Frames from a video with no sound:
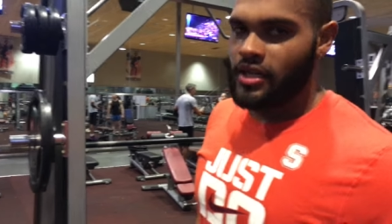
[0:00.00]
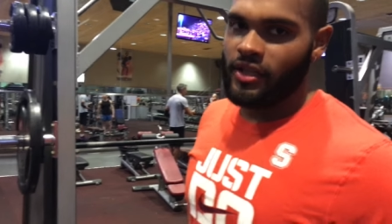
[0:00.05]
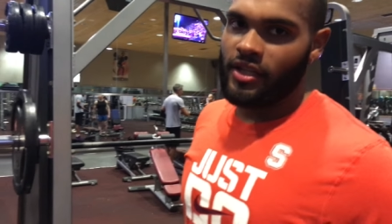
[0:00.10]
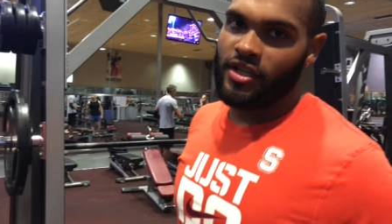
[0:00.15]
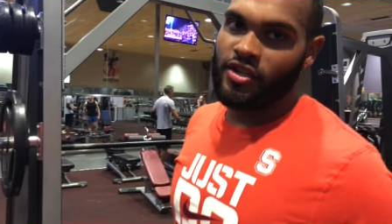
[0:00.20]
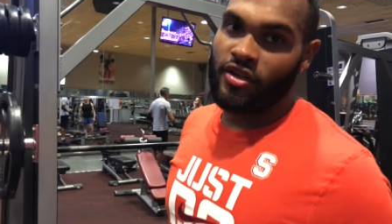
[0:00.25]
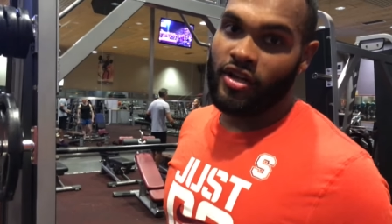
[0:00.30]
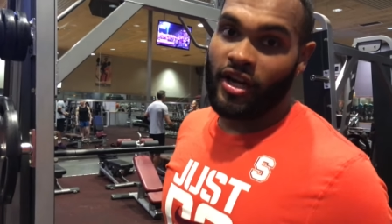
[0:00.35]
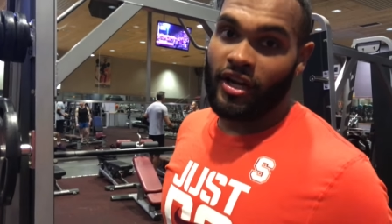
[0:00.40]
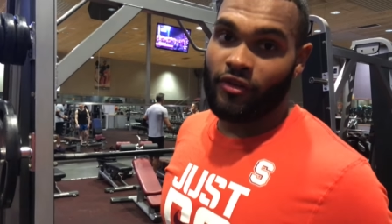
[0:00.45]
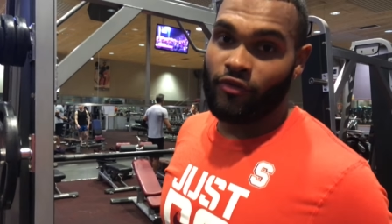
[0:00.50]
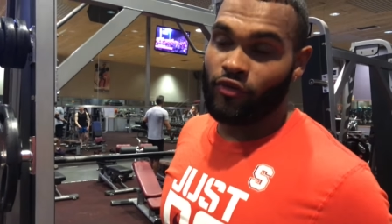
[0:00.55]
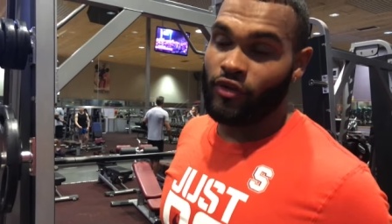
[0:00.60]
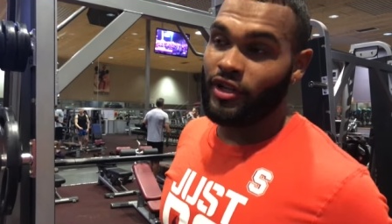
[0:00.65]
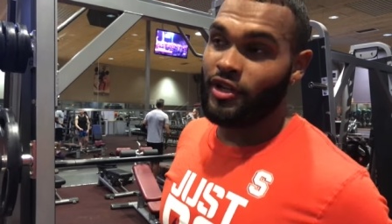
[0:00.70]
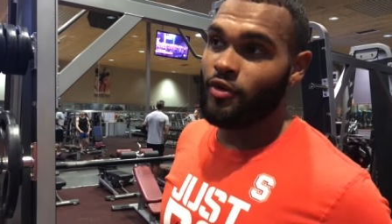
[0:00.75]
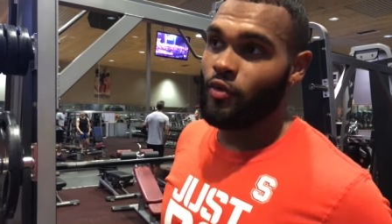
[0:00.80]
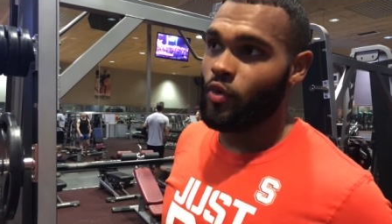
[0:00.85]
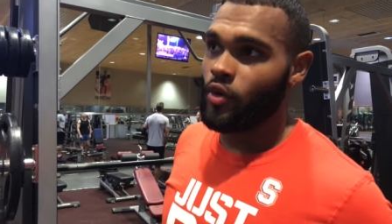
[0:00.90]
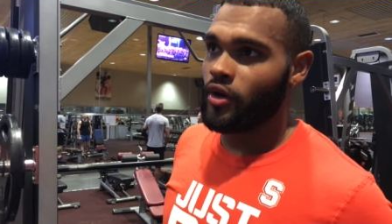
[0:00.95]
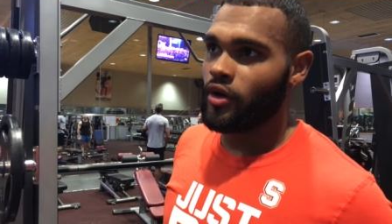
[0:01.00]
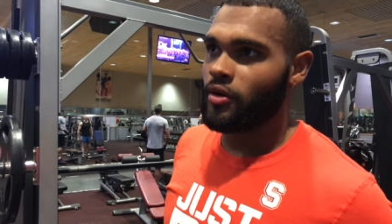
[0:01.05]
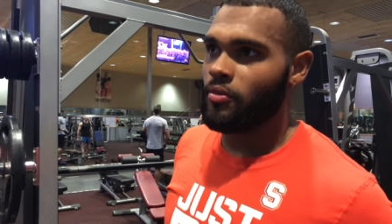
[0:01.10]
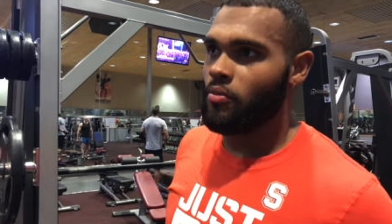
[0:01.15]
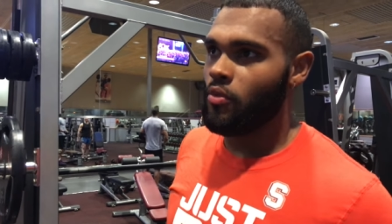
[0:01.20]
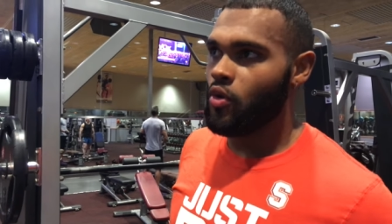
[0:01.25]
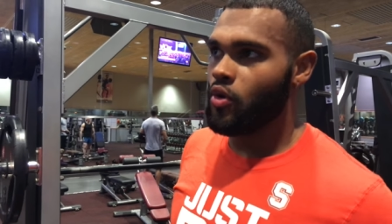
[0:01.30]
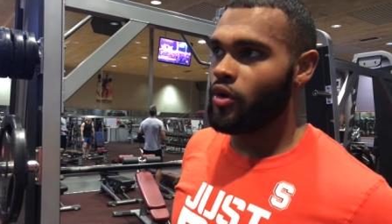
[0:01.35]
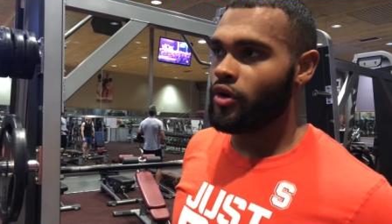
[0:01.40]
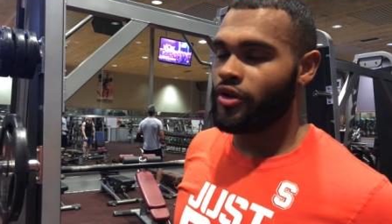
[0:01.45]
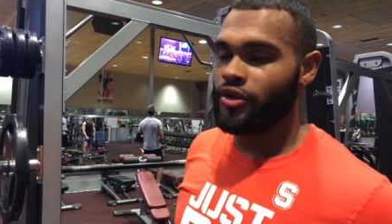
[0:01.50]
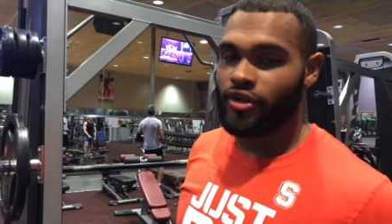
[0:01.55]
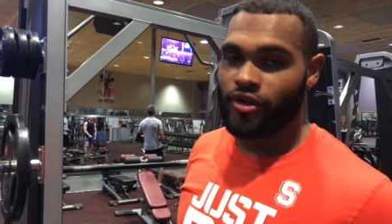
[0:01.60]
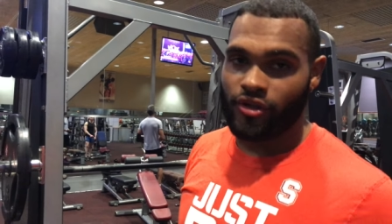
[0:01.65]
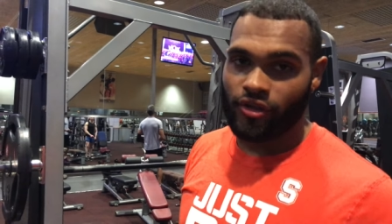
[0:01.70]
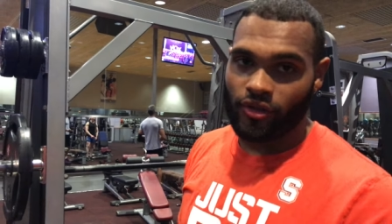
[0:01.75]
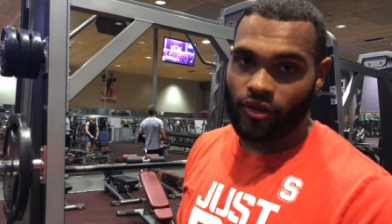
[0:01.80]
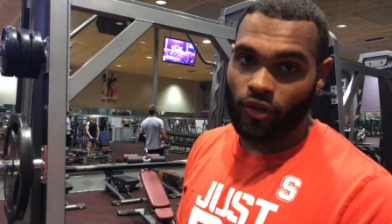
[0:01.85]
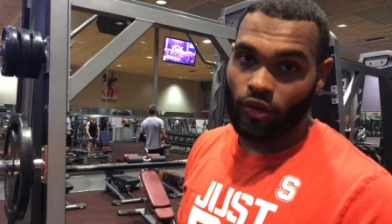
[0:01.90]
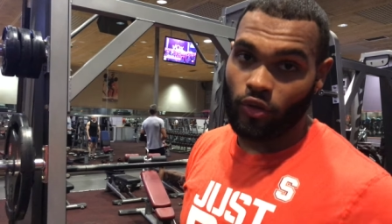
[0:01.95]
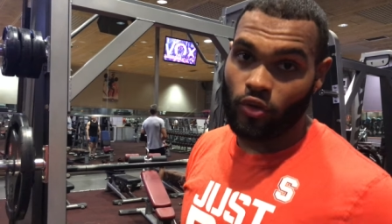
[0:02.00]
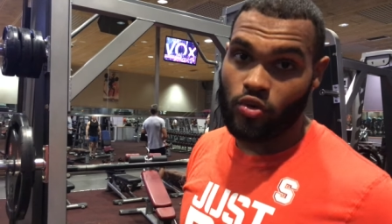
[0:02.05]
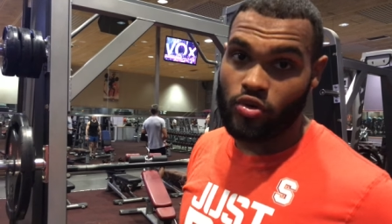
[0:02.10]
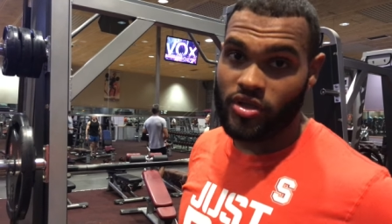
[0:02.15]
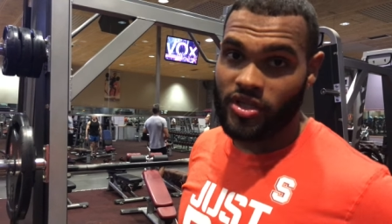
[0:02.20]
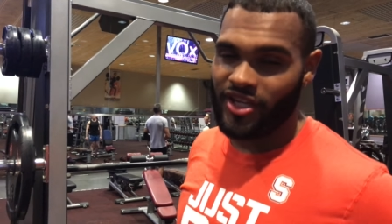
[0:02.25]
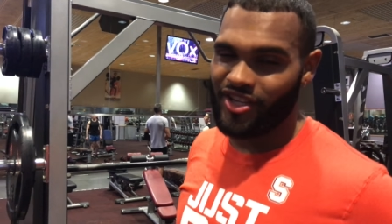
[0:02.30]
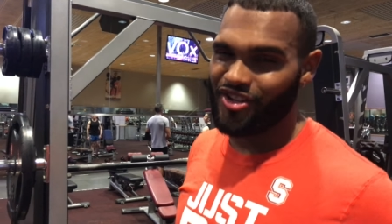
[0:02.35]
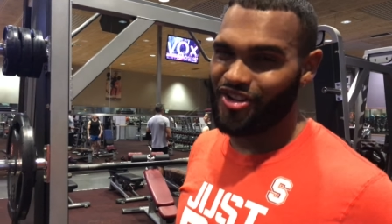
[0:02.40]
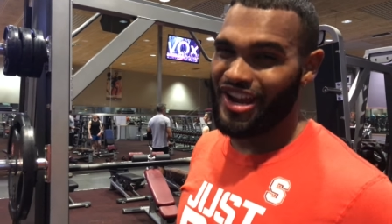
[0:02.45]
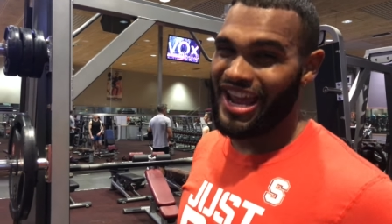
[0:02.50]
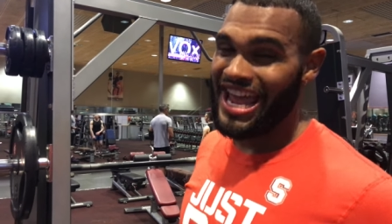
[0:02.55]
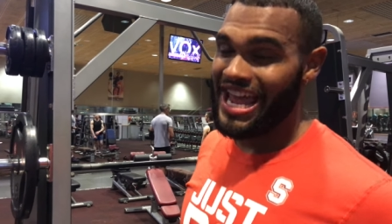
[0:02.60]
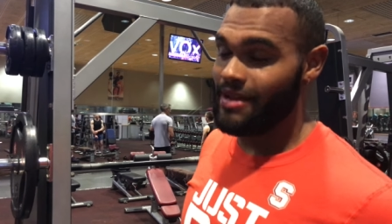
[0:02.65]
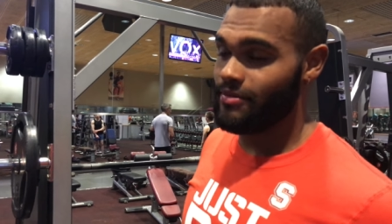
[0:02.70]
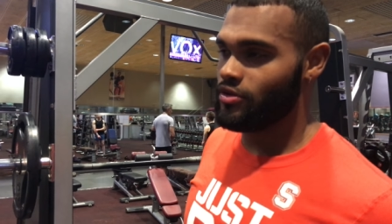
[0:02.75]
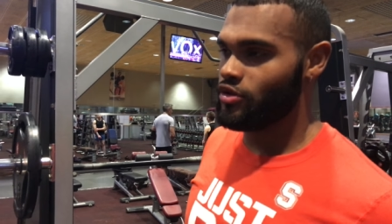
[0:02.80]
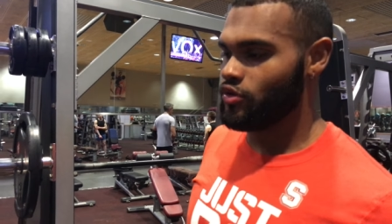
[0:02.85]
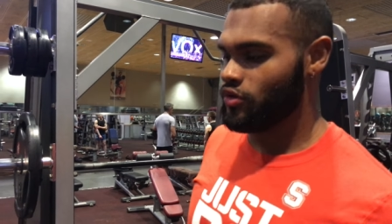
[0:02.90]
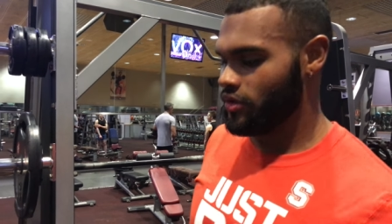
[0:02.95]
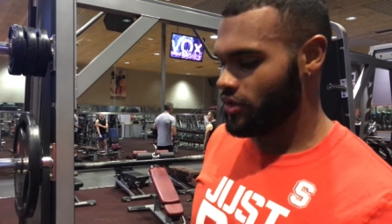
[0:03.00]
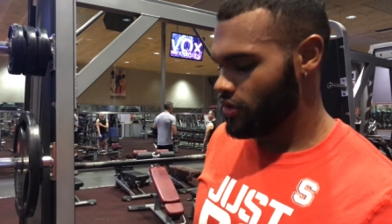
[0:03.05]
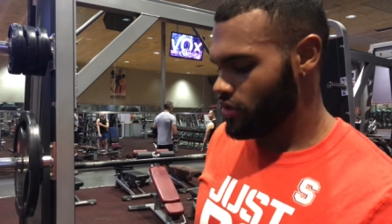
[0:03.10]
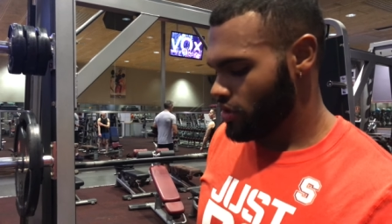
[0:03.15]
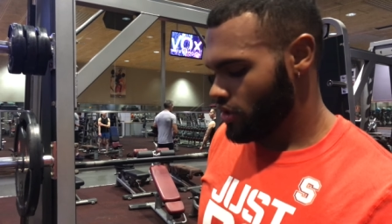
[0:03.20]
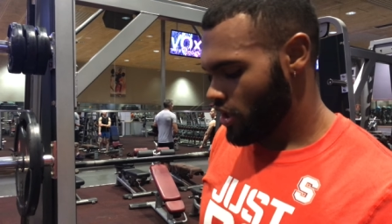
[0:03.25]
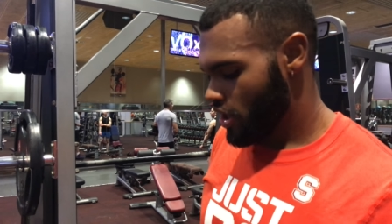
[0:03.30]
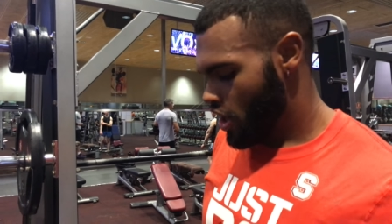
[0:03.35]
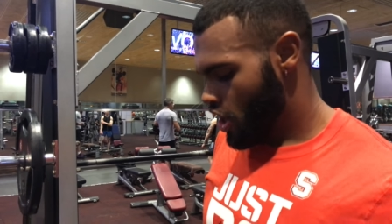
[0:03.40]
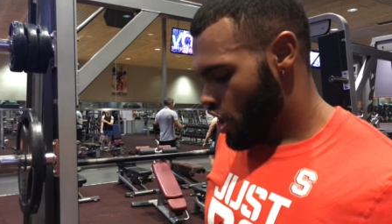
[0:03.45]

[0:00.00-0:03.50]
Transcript: these really work more your glutes and your hamstrings.